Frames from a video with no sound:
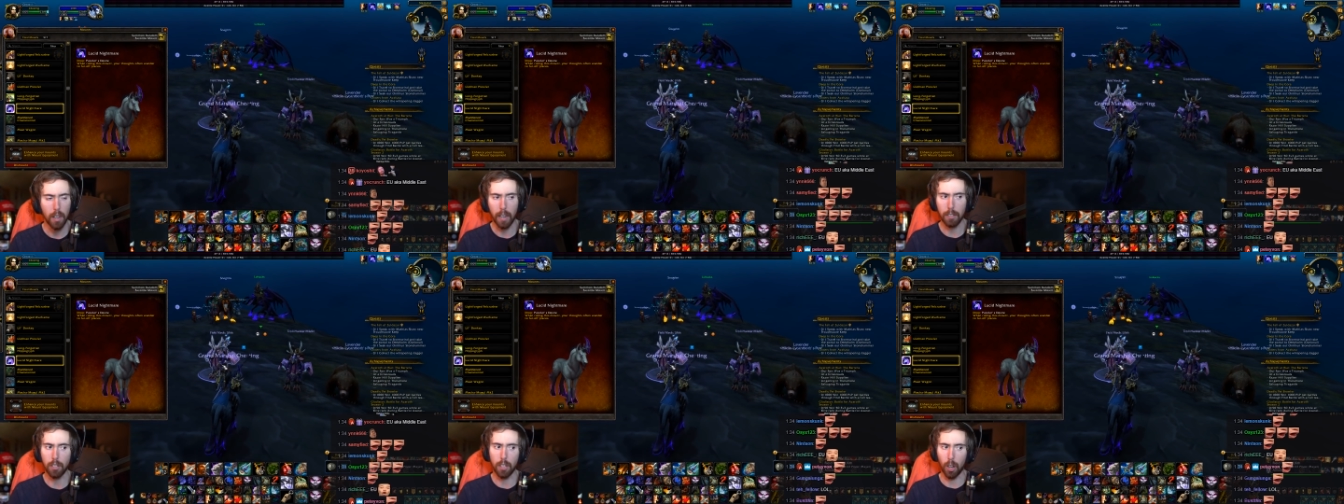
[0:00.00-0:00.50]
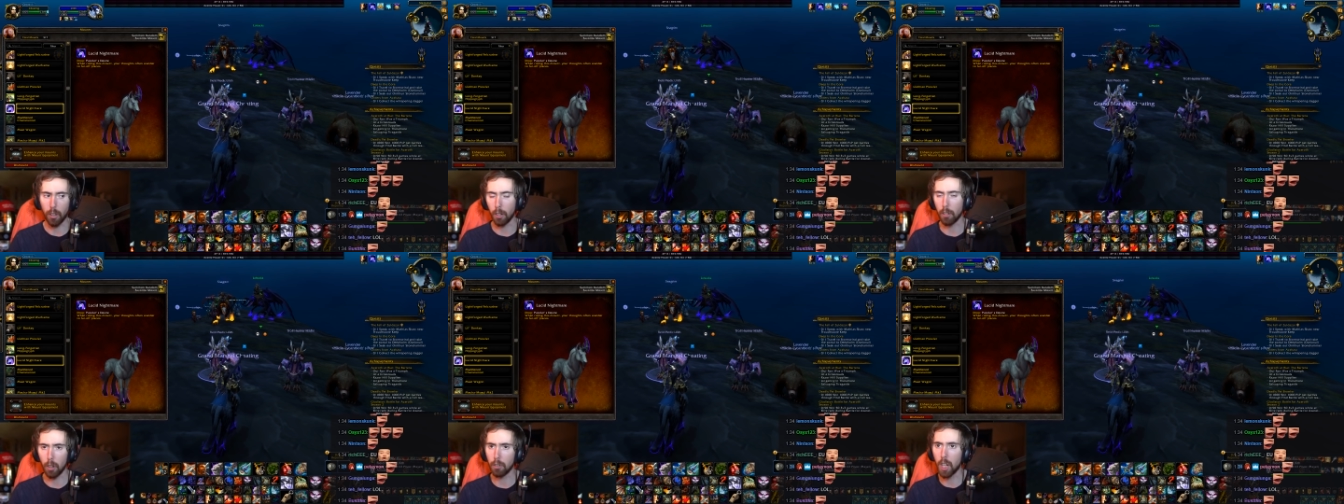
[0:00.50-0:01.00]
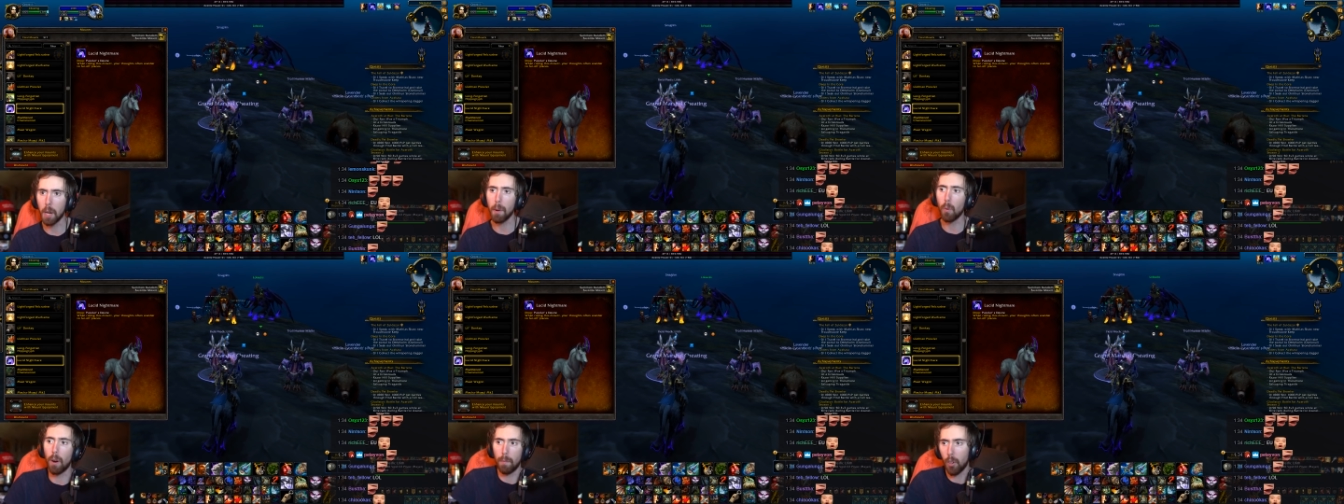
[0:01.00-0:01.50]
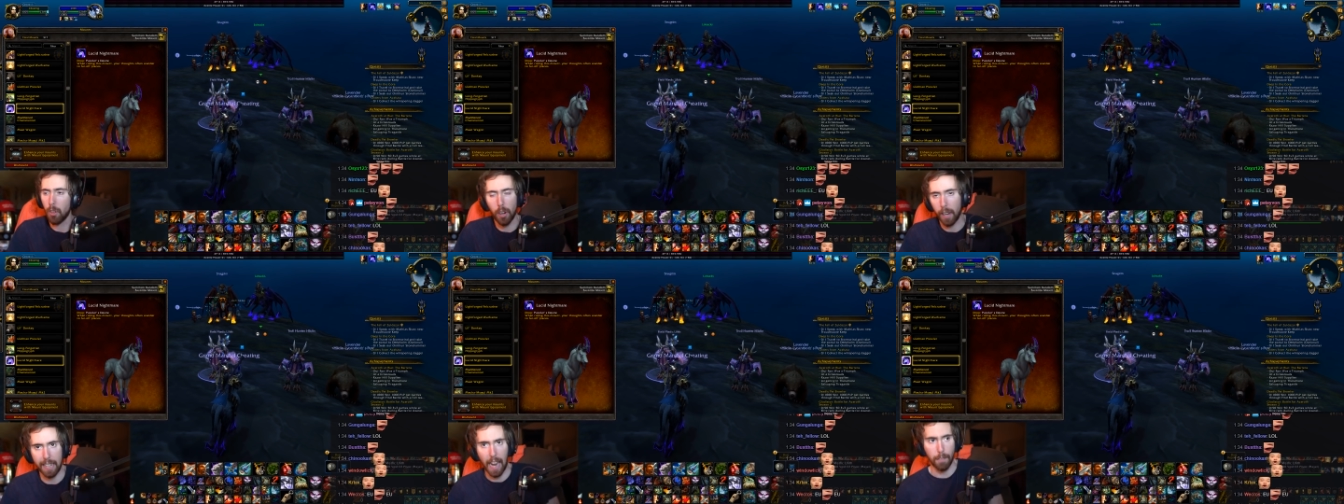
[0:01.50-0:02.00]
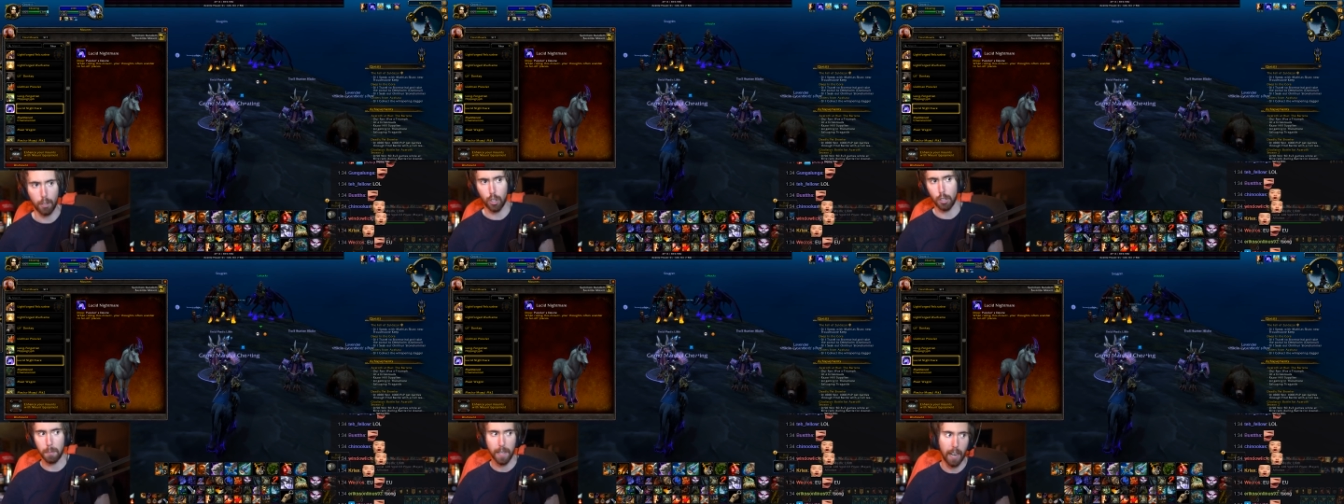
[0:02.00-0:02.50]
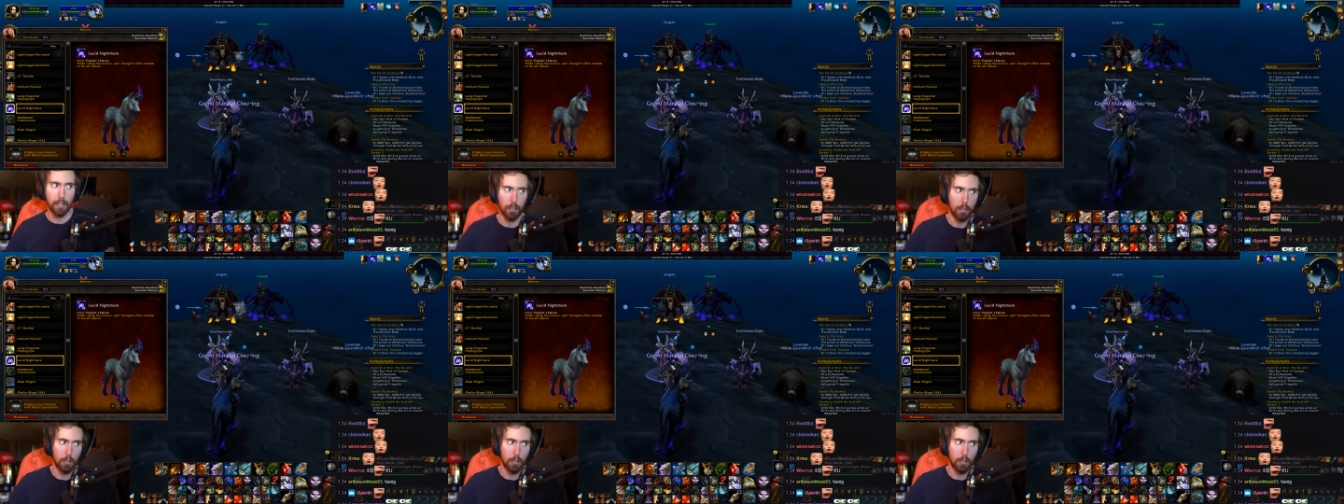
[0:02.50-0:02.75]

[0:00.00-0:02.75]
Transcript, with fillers: Let's see. No, there, there's going to be one where they're not going to have it. Trust me, guys.